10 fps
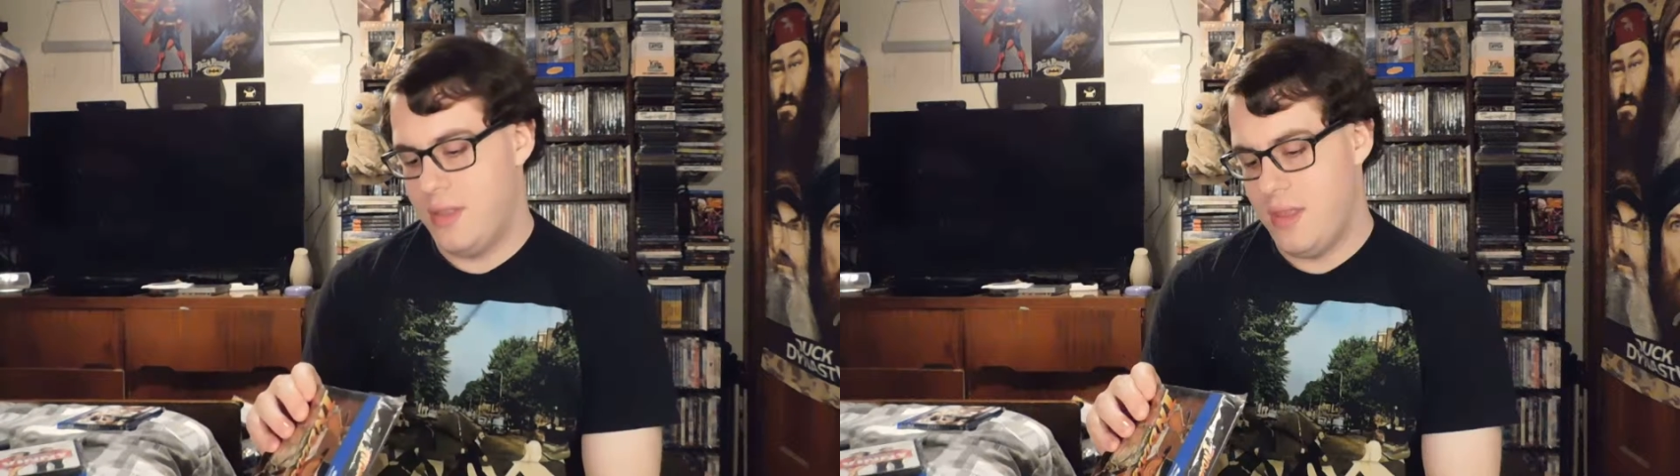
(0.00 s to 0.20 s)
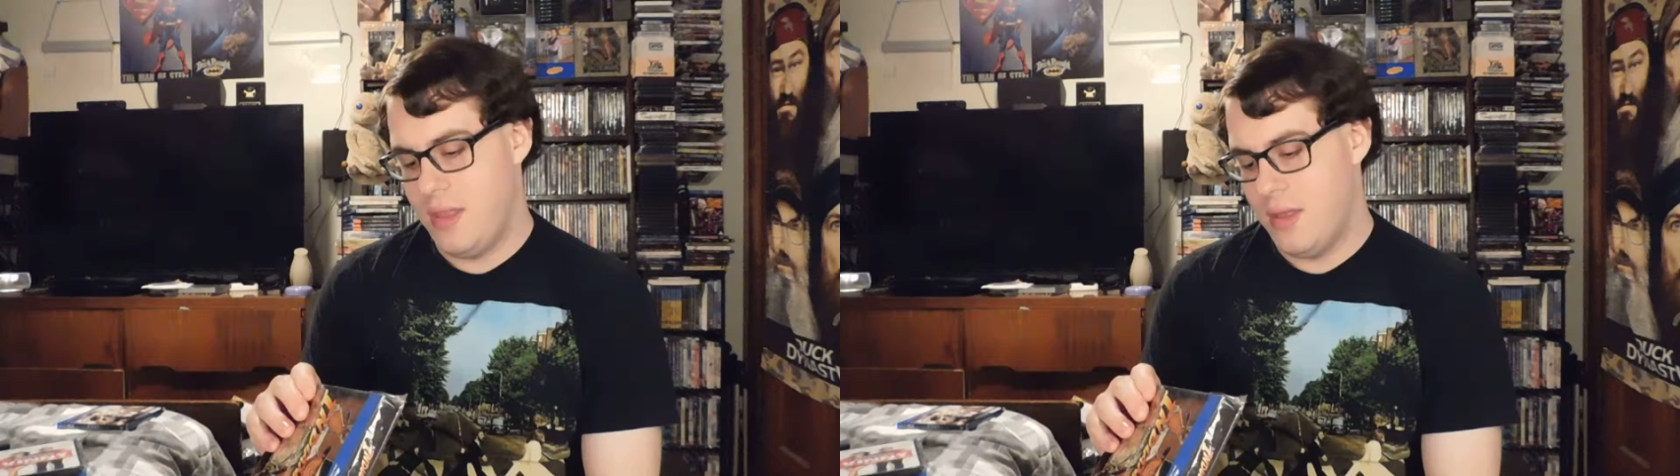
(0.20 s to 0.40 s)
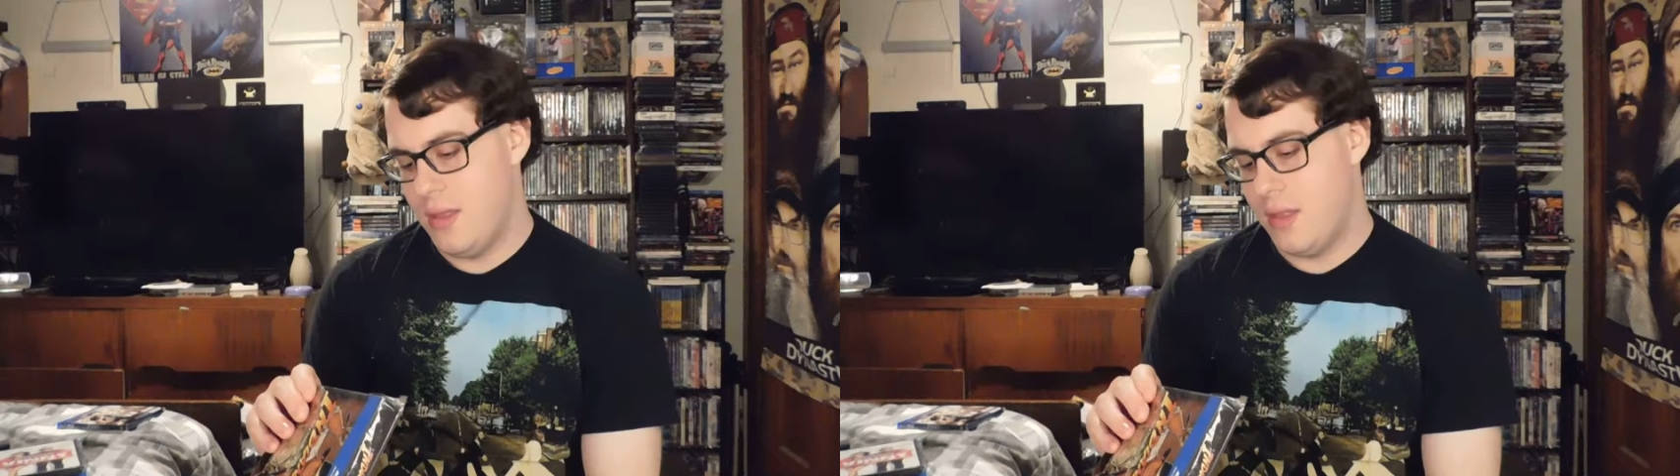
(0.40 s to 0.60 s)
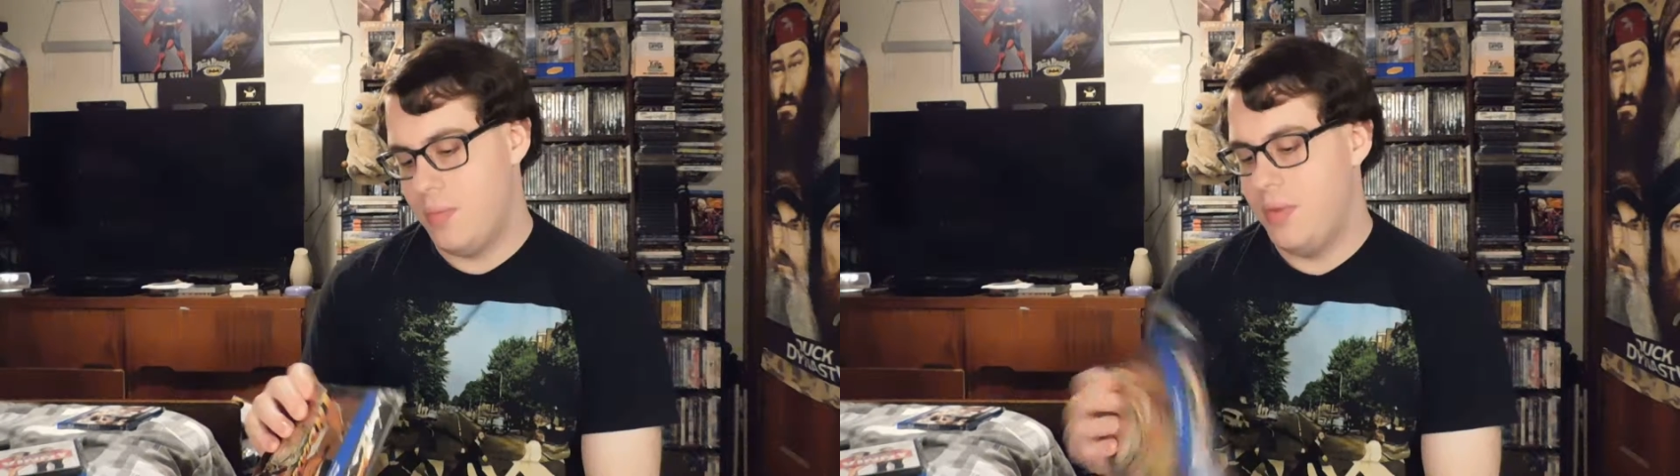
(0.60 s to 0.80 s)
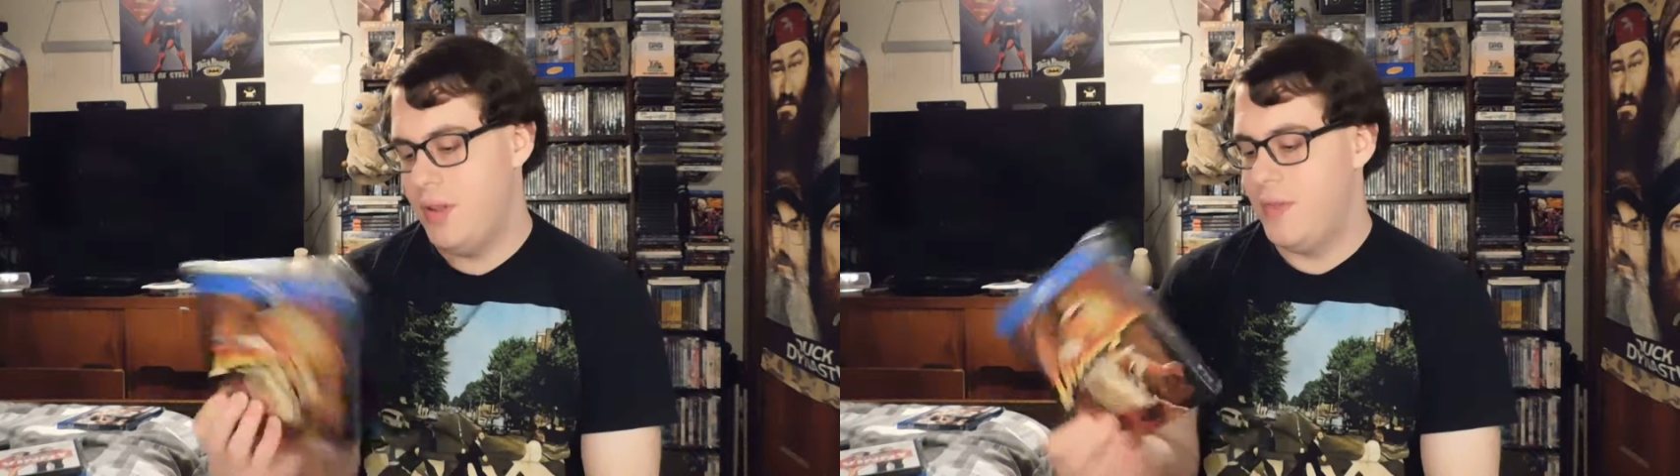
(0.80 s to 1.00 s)
the
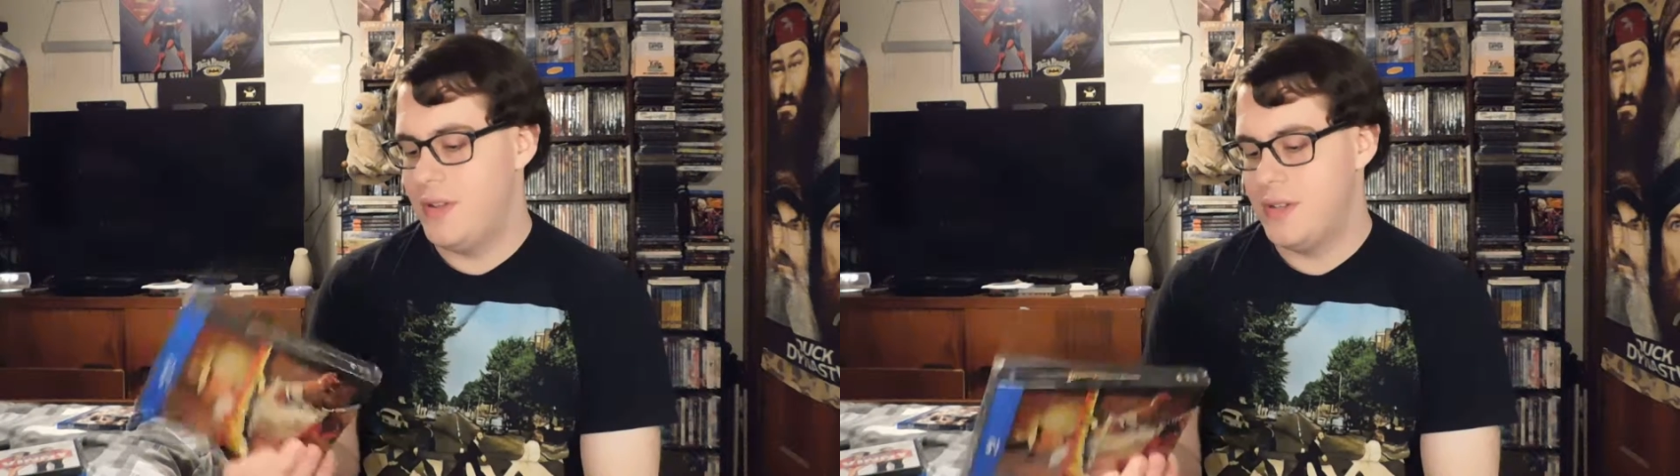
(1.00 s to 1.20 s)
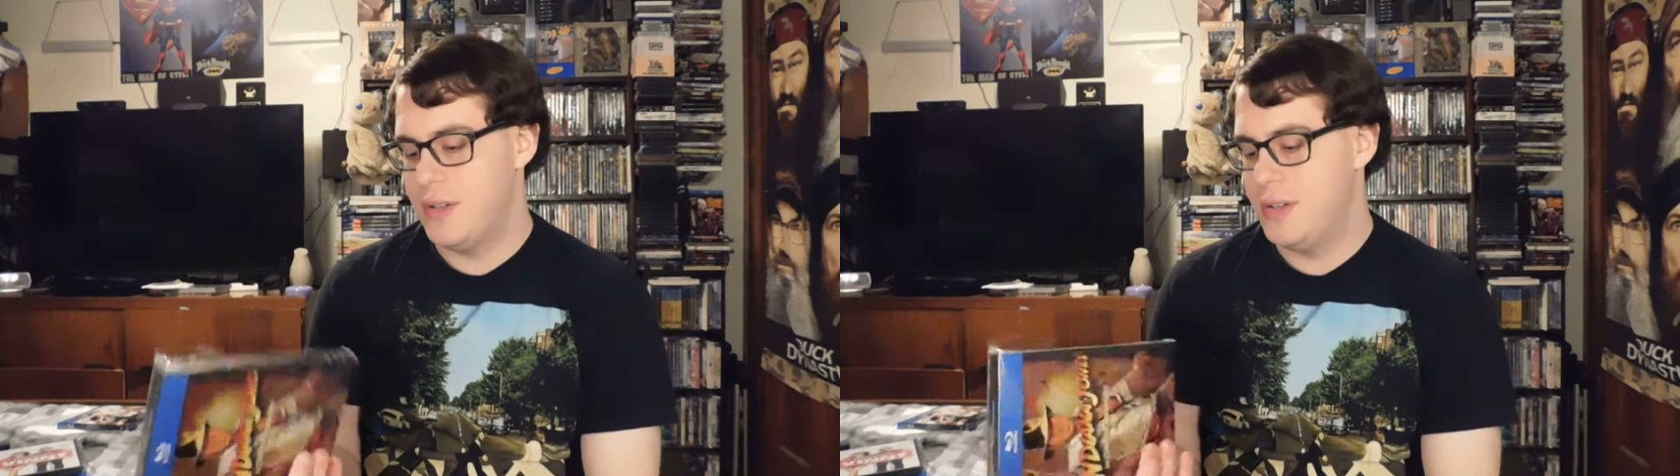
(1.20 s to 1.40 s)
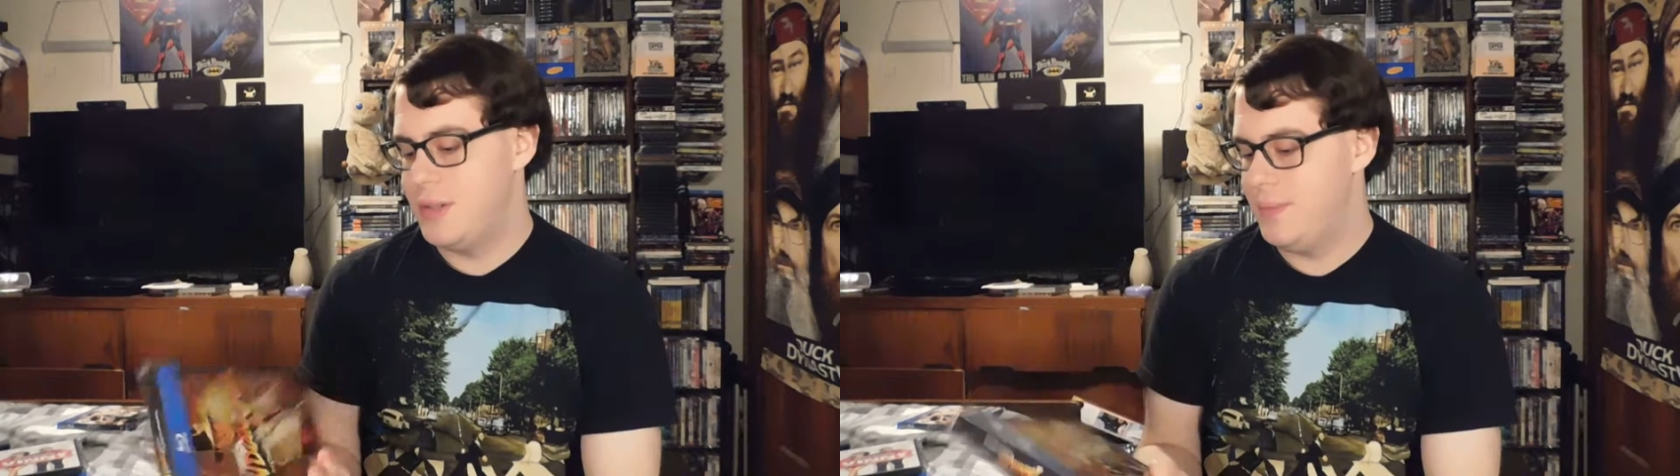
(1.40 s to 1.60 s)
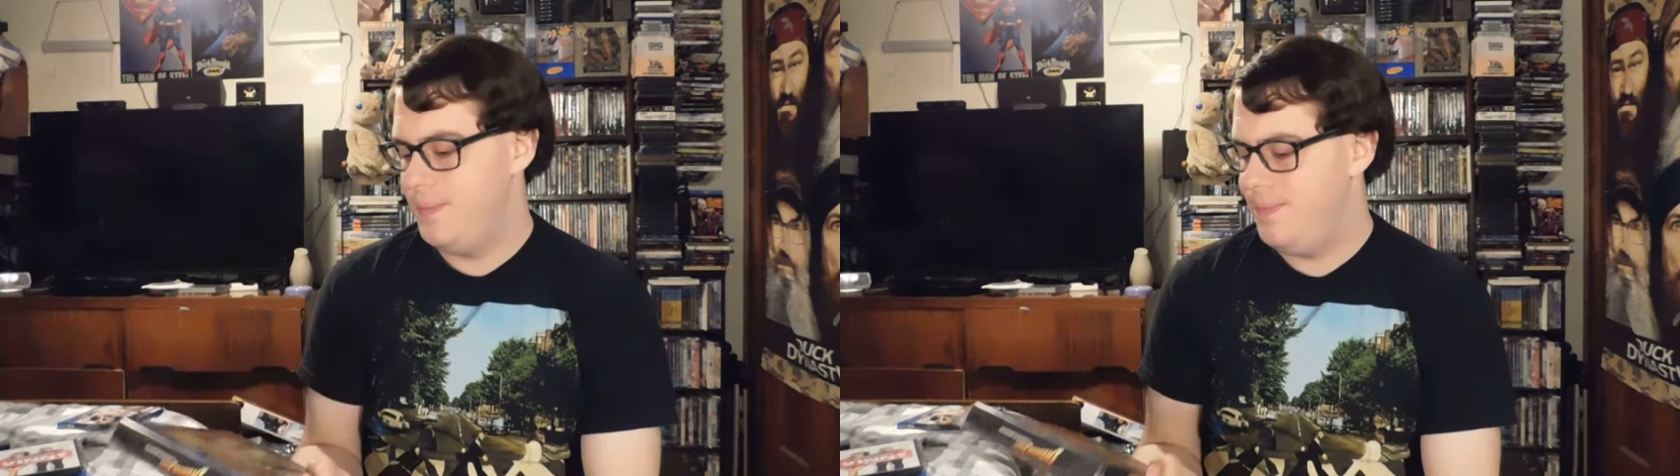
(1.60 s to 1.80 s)
complete adventures?